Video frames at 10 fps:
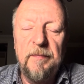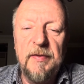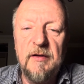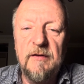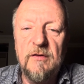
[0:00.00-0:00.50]

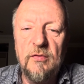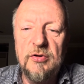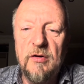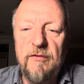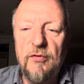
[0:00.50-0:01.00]
this
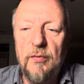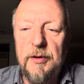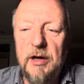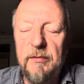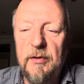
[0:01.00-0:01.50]
social
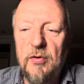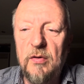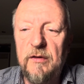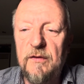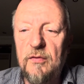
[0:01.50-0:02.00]
phobia, we
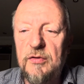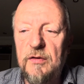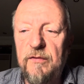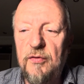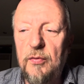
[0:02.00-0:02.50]
call it
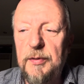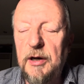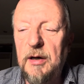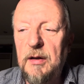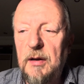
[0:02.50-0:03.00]
social phobia.